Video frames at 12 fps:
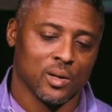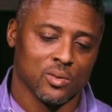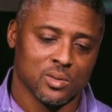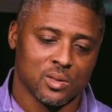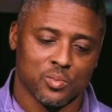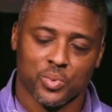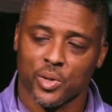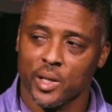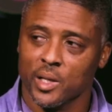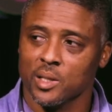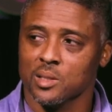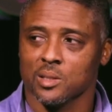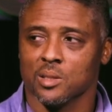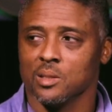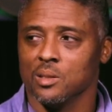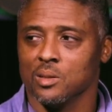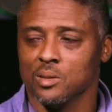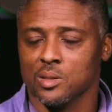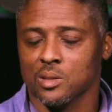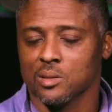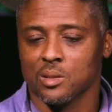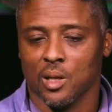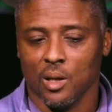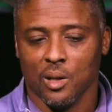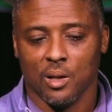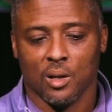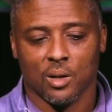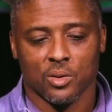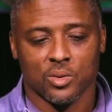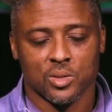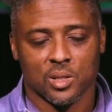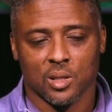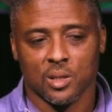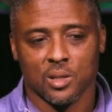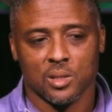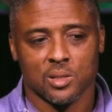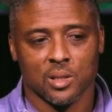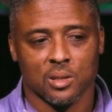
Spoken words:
I was depressed, you know, just all those things.